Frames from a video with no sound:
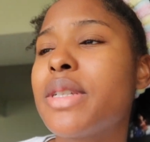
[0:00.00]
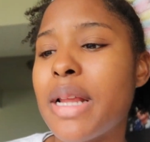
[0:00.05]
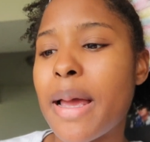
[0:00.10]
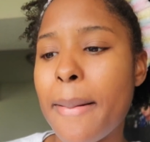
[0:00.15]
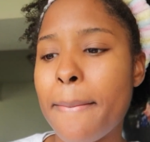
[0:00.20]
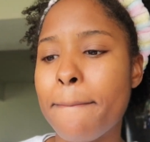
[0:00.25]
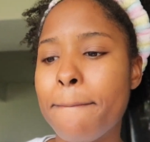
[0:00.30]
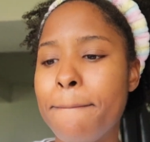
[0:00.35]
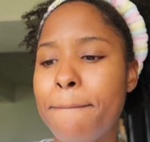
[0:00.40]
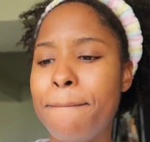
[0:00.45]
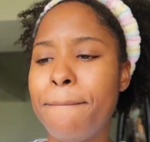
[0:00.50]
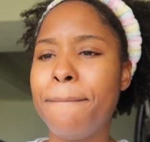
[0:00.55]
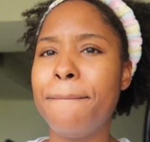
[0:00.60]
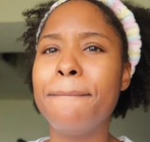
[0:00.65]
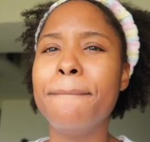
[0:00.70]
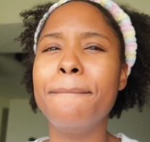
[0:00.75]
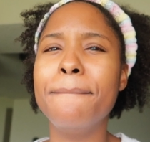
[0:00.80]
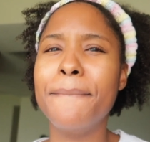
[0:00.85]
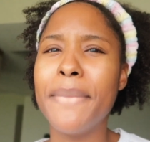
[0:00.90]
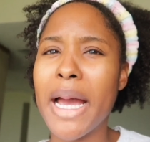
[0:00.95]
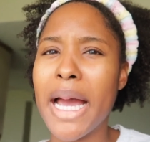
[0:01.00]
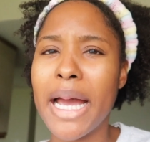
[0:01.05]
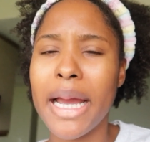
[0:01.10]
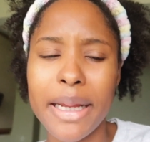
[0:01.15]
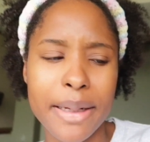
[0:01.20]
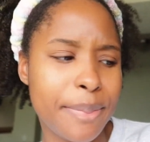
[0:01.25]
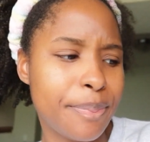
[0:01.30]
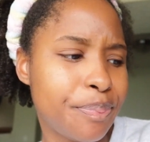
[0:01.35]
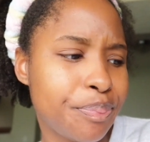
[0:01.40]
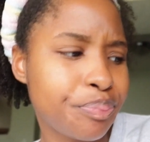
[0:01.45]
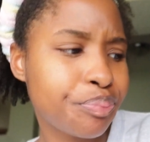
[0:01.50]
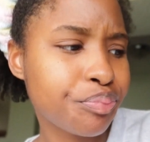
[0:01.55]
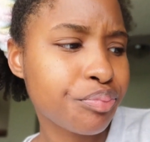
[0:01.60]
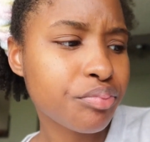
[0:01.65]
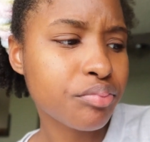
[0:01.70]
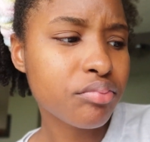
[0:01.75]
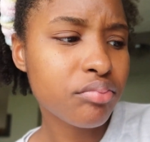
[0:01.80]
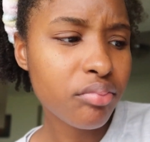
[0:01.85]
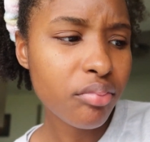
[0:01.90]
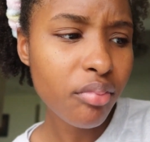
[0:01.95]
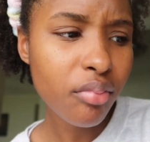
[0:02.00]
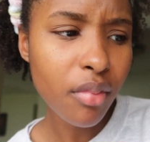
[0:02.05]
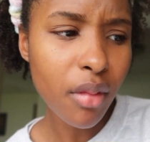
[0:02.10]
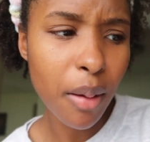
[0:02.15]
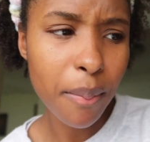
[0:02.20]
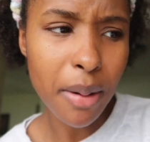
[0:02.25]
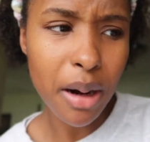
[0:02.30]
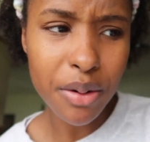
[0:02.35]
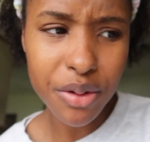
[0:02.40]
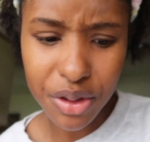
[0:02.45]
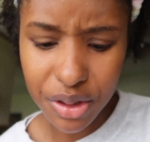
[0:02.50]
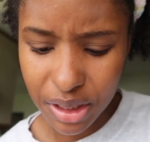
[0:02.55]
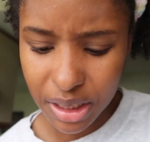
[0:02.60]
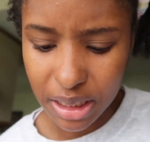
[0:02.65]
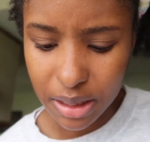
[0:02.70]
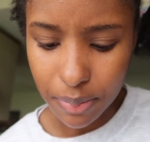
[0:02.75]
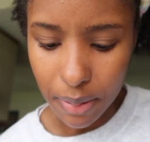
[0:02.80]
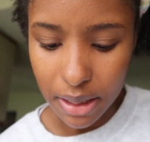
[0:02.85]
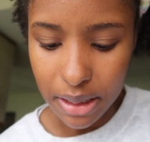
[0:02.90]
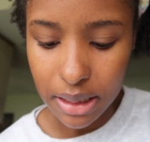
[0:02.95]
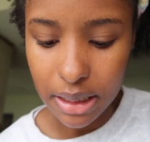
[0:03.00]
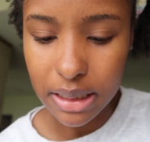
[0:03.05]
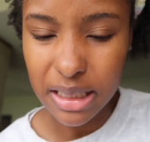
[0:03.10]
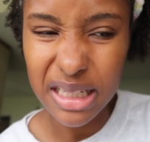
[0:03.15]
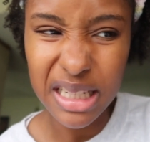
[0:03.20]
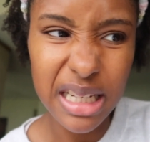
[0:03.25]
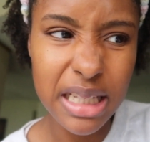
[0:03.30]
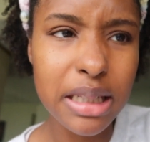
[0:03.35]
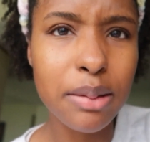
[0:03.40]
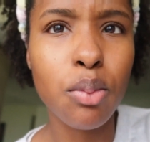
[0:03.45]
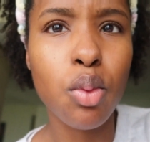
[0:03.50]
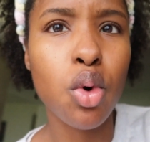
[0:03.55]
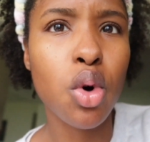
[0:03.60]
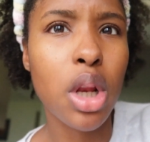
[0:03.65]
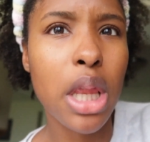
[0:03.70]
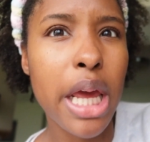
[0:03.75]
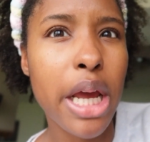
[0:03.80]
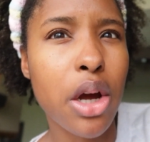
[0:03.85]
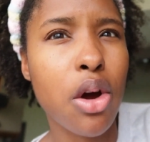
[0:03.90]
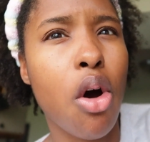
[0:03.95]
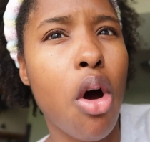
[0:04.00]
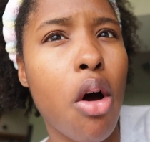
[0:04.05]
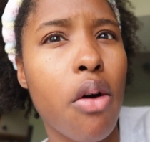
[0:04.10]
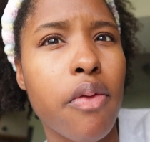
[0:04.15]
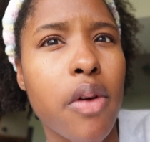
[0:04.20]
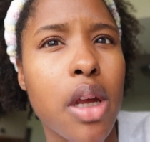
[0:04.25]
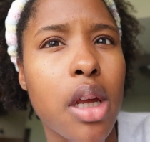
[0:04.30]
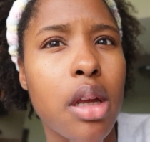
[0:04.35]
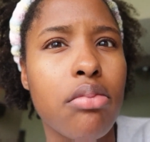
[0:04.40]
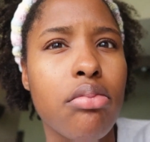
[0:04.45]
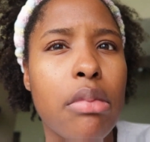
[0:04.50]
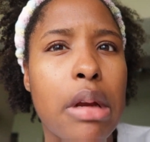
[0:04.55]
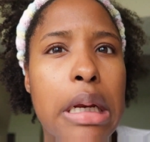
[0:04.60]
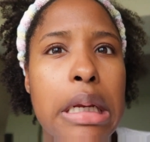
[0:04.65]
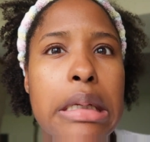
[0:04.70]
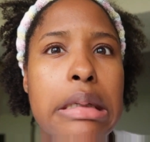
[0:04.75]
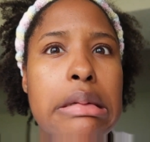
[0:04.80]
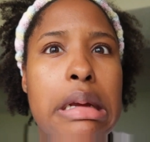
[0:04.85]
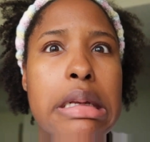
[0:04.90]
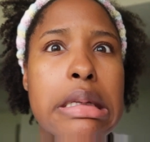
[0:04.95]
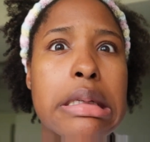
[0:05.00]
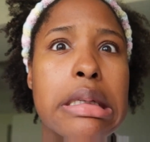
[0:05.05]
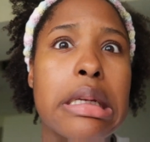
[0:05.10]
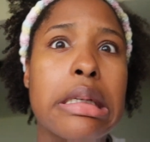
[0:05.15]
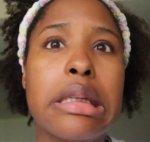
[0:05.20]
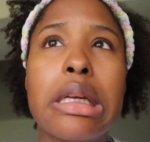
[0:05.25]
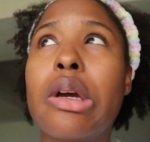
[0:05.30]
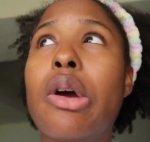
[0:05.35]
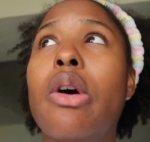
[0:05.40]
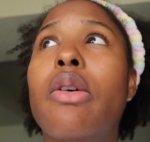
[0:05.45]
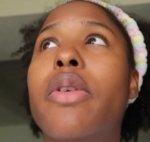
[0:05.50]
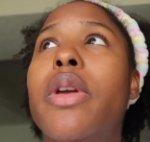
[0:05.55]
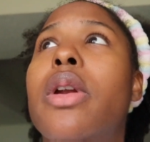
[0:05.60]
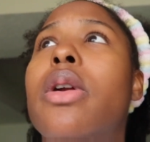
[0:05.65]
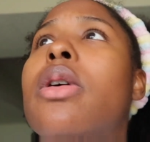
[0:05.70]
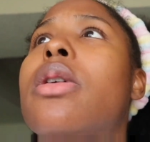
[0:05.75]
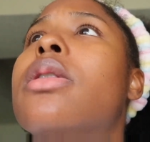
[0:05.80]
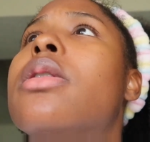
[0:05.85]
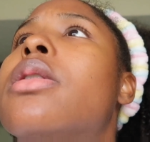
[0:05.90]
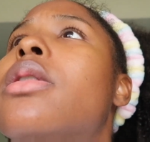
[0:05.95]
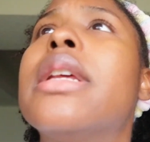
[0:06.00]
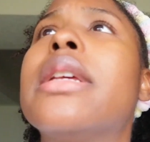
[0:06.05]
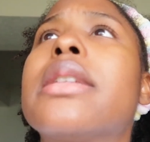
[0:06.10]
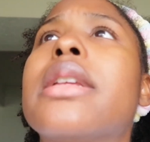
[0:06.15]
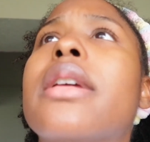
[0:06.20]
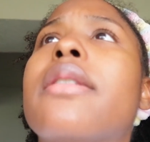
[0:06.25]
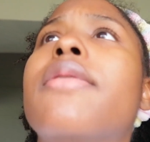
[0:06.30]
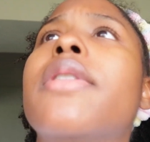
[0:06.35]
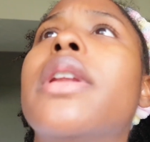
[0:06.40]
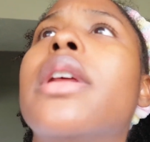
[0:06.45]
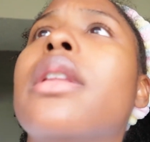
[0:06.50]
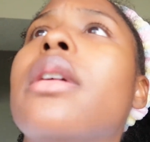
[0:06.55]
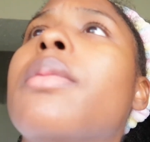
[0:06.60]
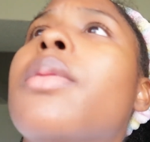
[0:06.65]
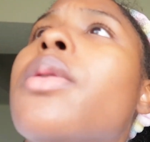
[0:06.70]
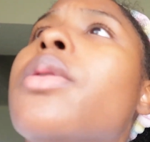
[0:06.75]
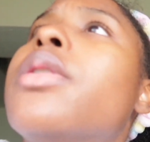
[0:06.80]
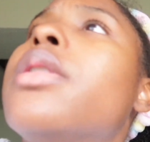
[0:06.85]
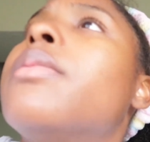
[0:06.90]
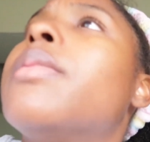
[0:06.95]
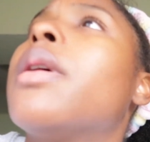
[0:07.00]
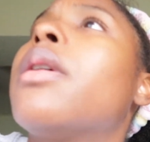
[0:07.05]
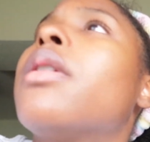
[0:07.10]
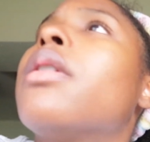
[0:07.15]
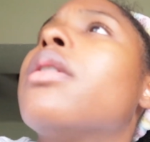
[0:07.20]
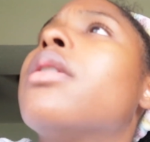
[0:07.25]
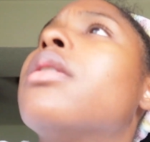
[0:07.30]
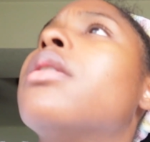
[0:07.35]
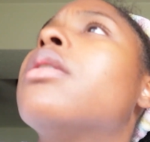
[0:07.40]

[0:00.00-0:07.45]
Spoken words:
not bad, but I was just expecting it to taste more like coffee, and it doesn't taste like coffee at all. It tastes like vanilla protein powder.